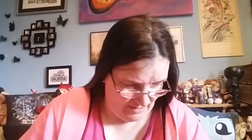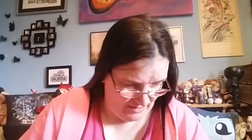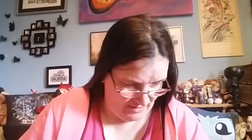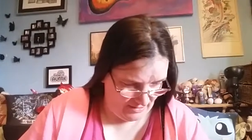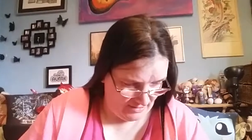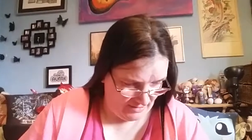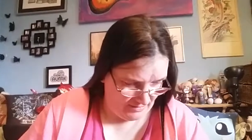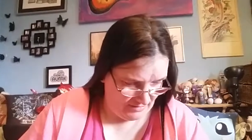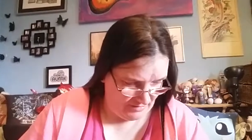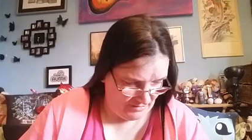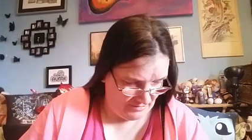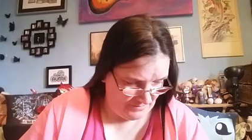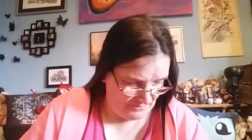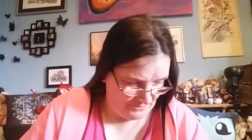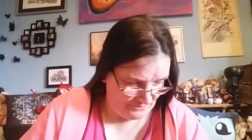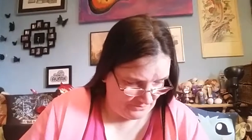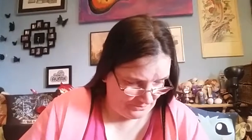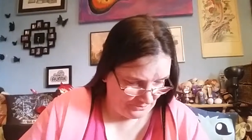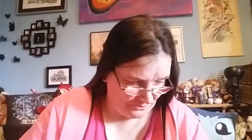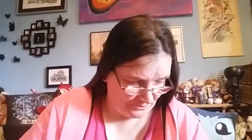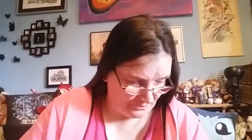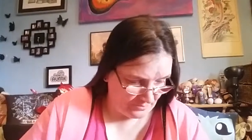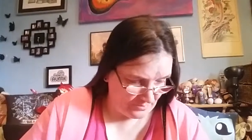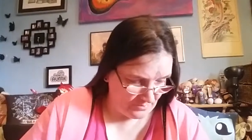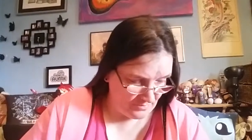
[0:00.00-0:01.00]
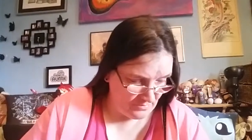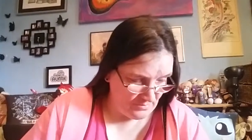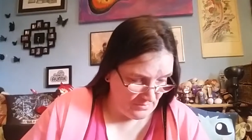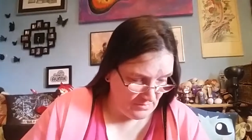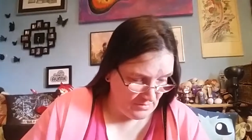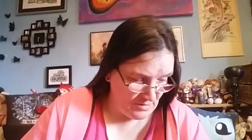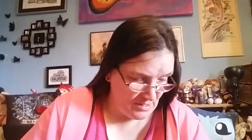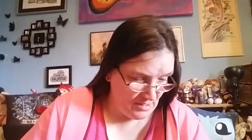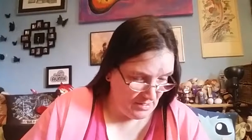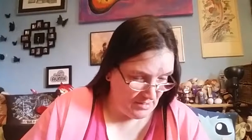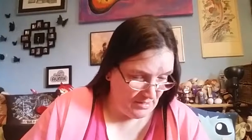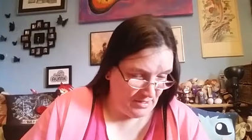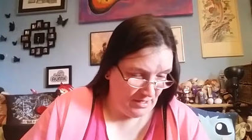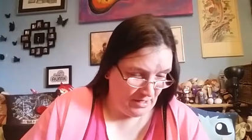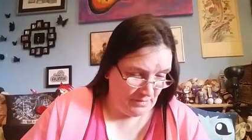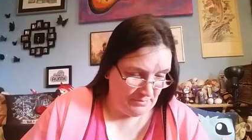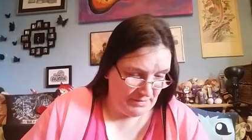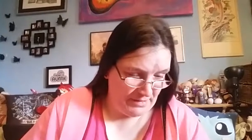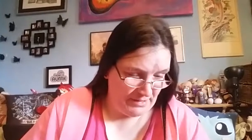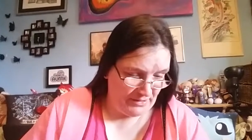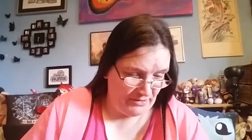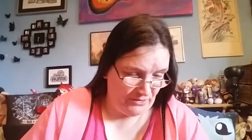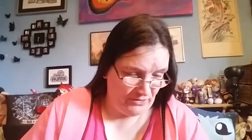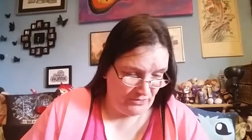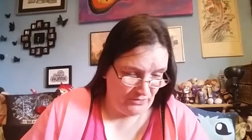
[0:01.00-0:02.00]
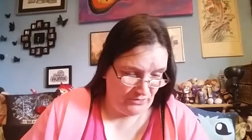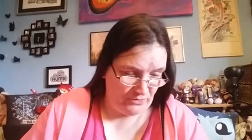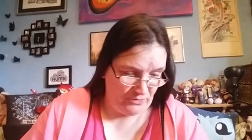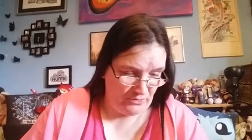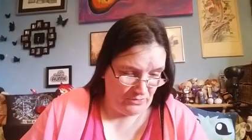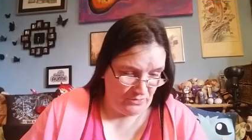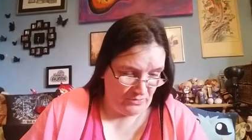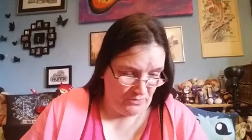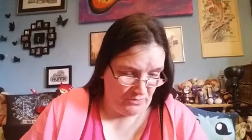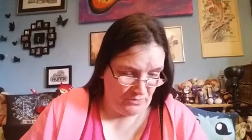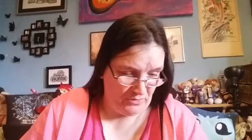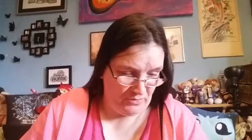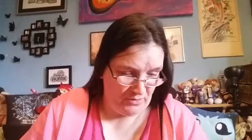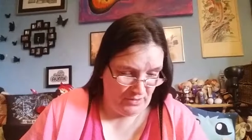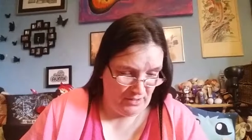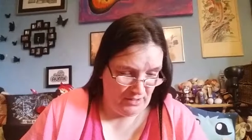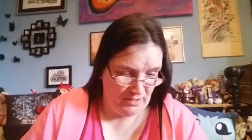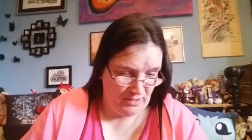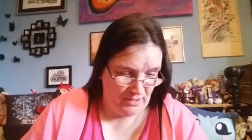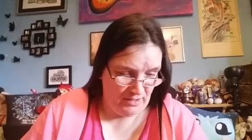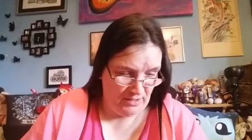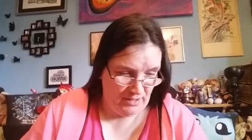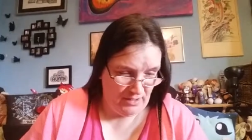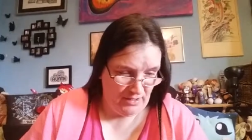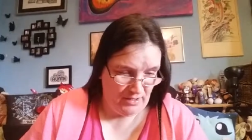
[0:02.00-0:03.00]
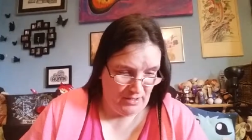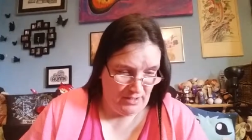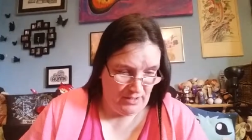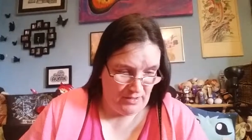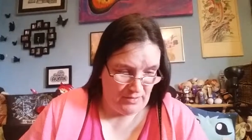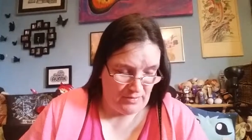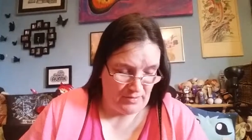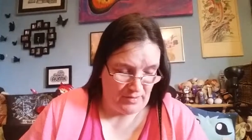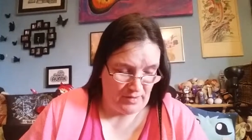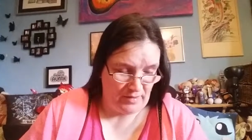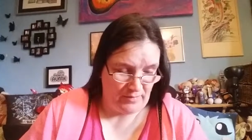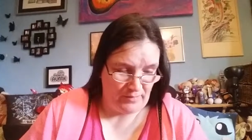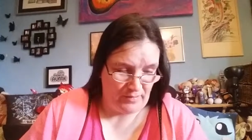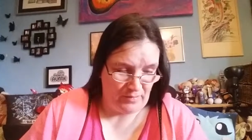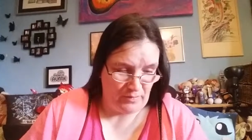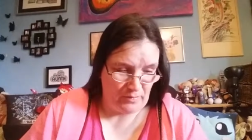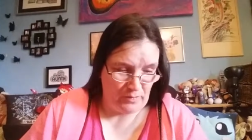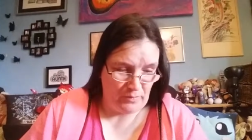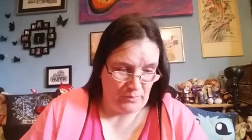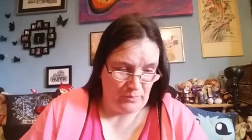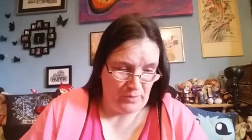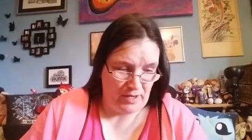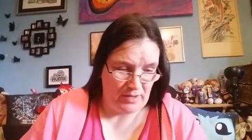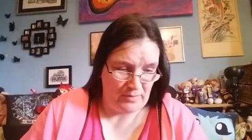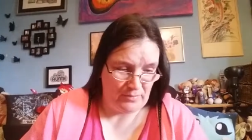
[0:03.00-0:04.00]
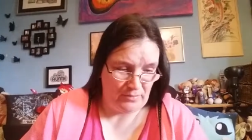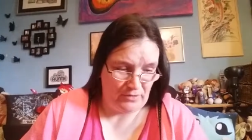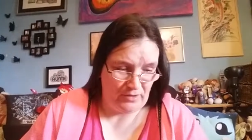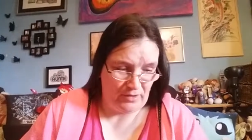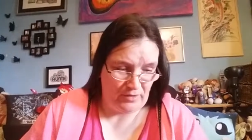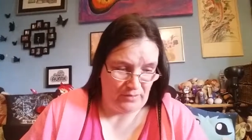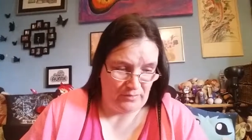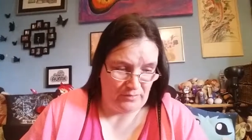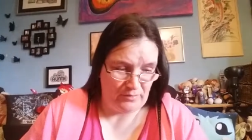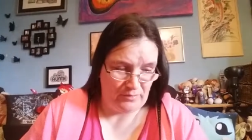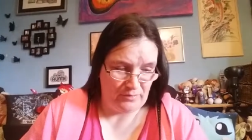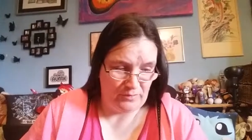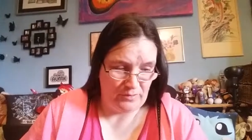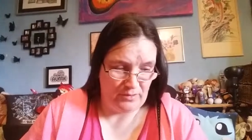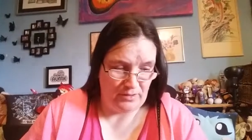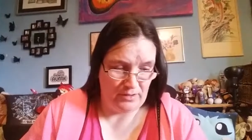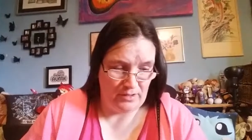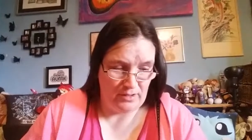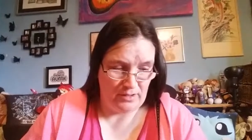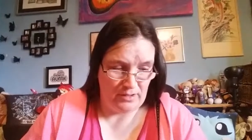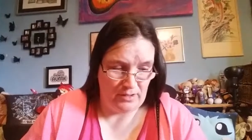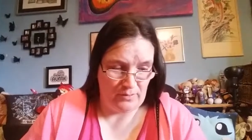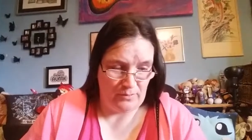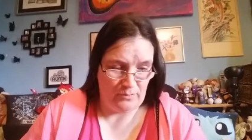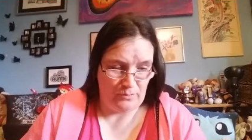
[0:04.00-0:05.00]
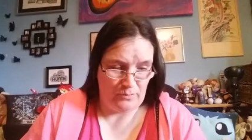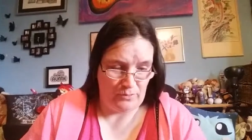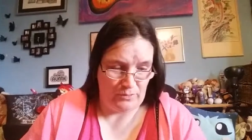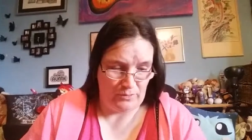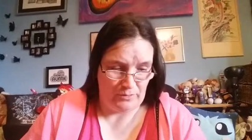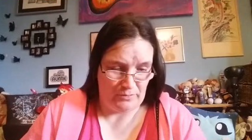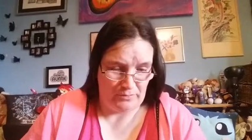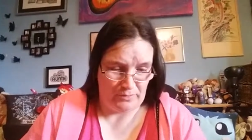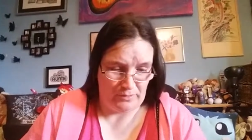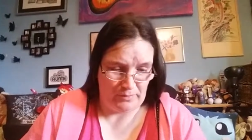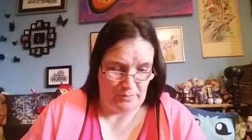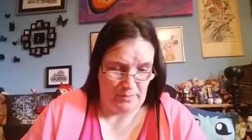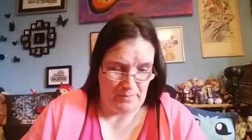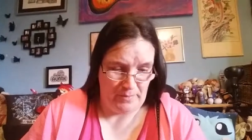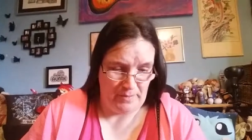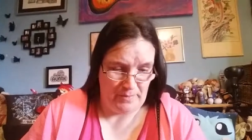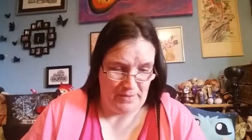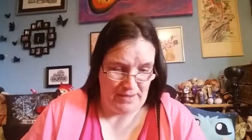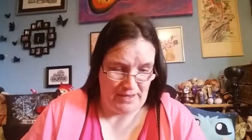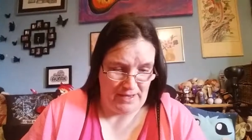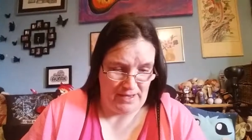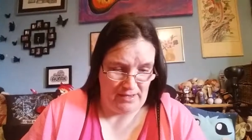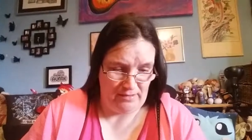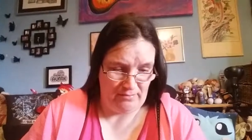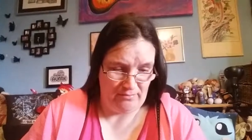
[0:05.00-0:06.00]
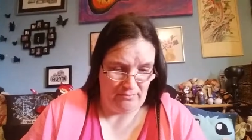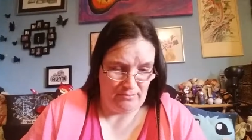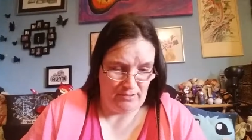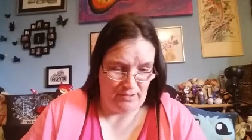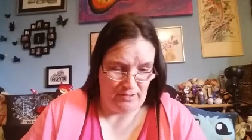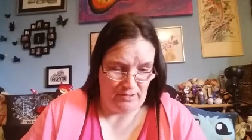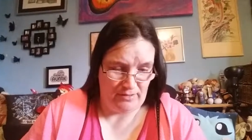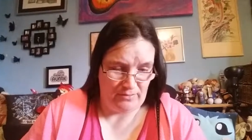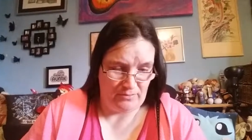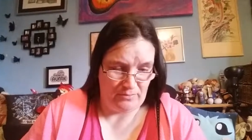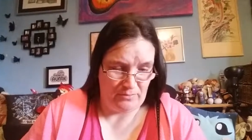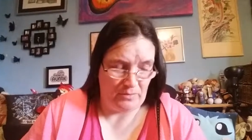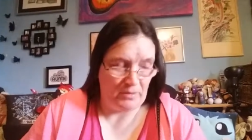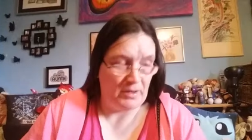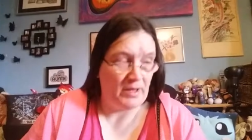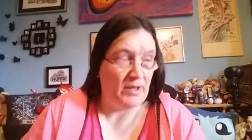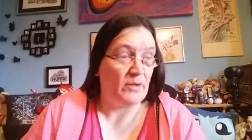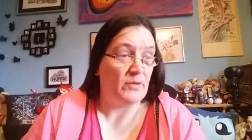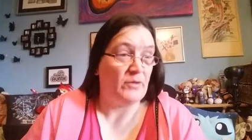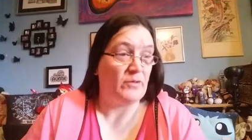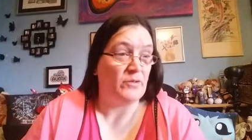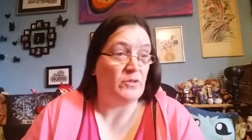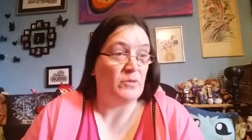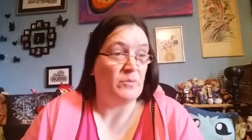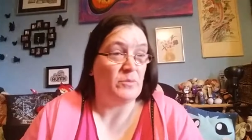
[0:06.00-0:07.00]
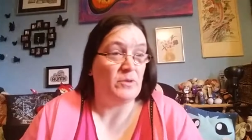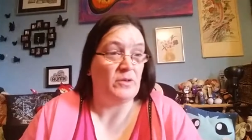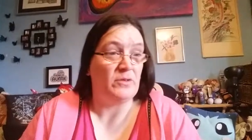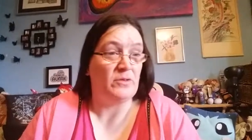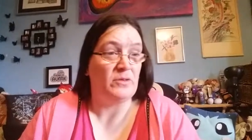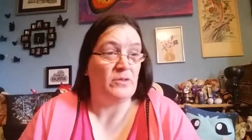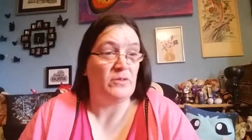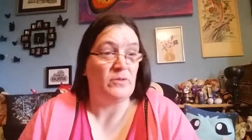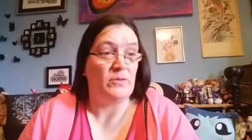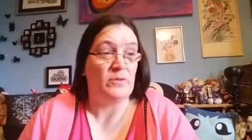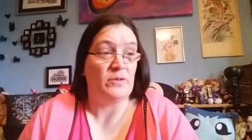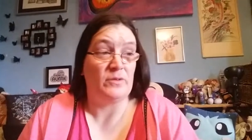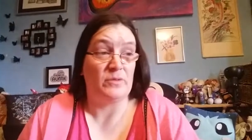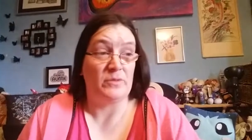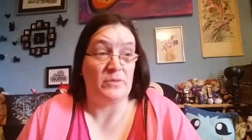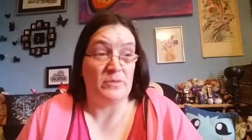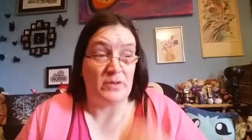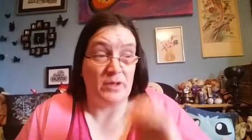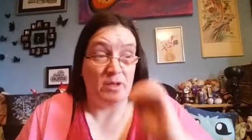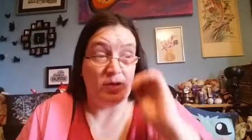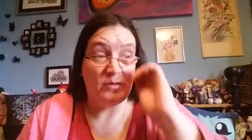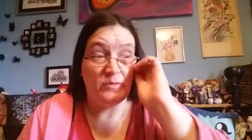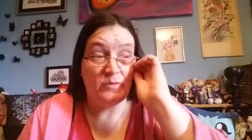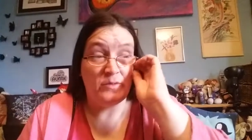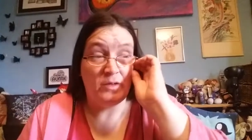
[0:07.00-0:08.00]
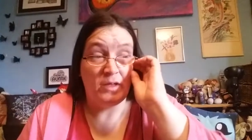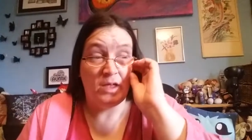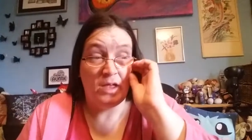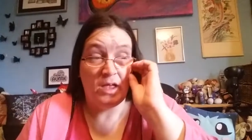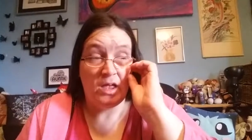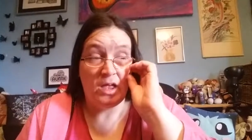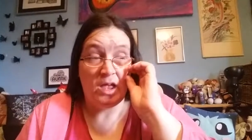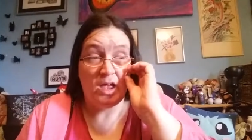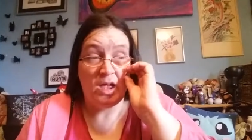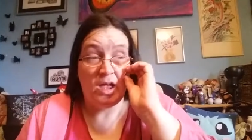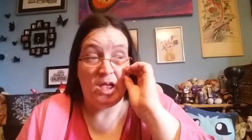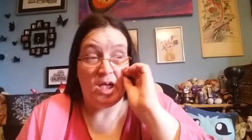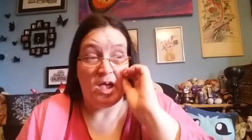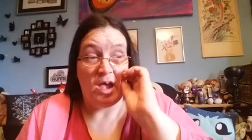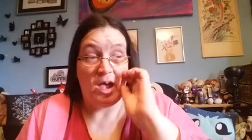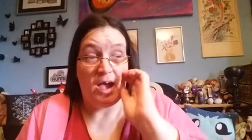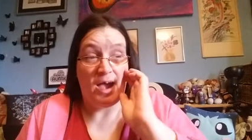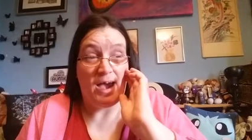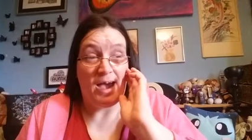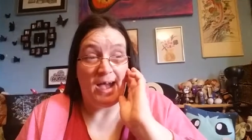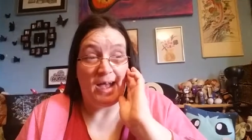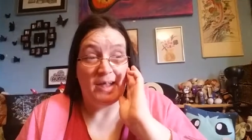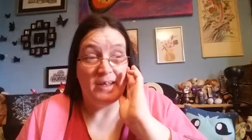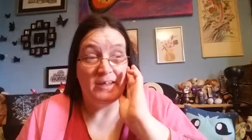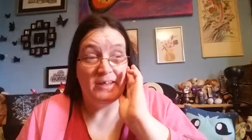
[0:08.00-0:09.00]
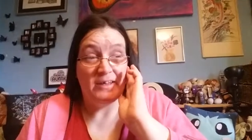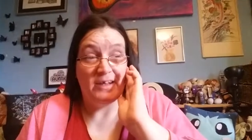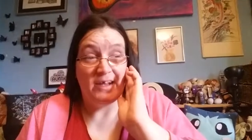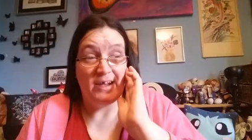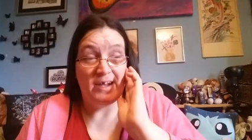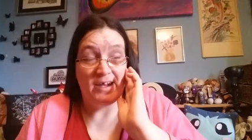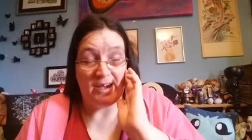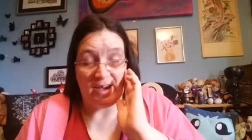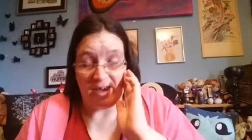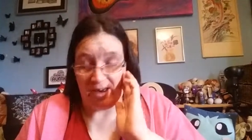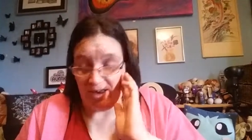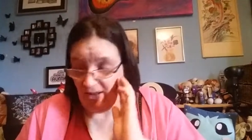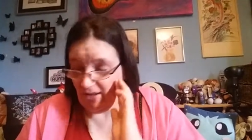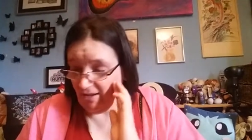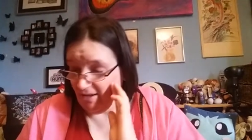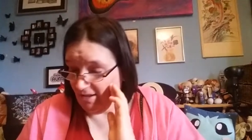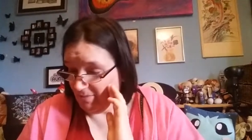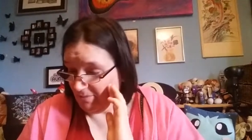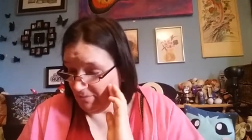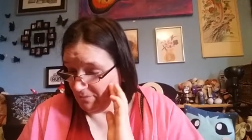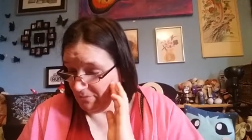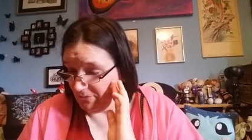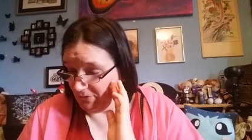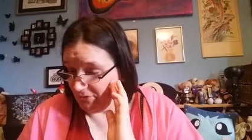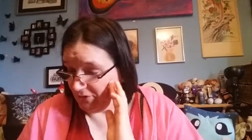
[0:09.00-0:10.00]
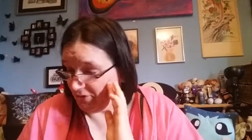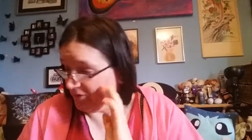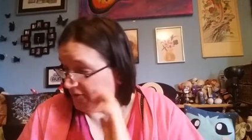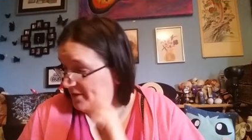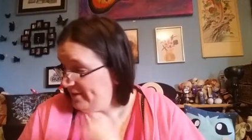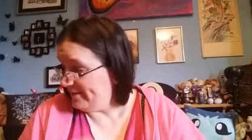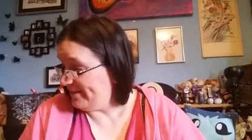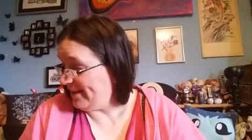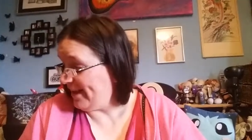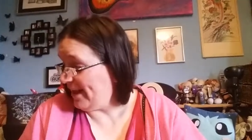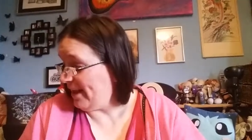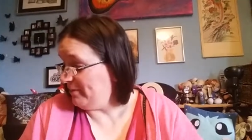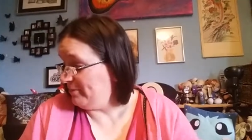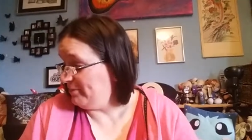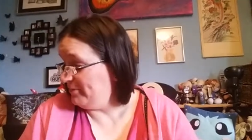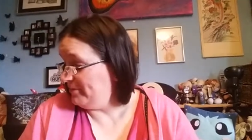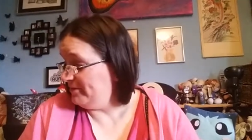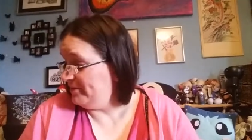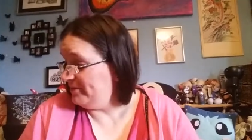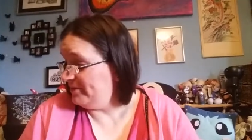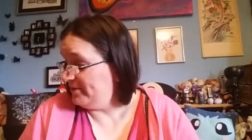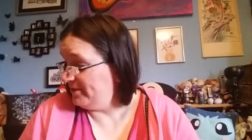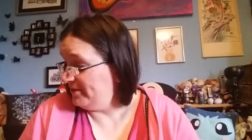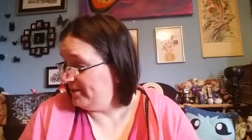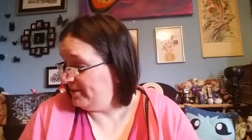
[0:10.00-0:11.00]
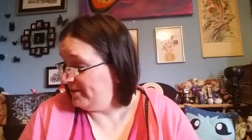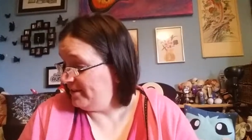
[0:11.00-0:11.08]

I'd come into the living room where himself would probably be, you know, playing on his computer doing some stuff. And like, um, so this happened.